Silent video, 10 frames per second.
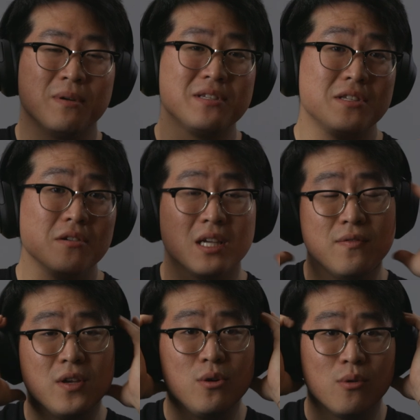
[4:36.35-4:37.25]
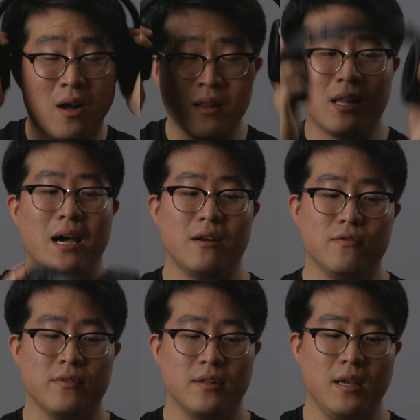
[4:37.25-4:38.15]
but still giving you a lot
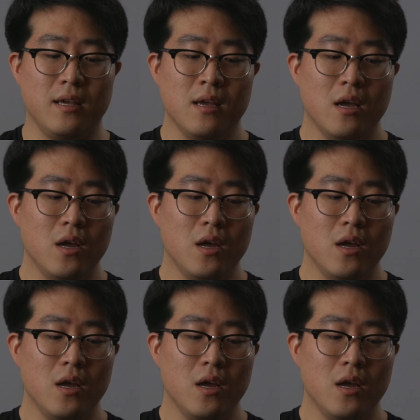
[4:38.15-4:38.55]
of the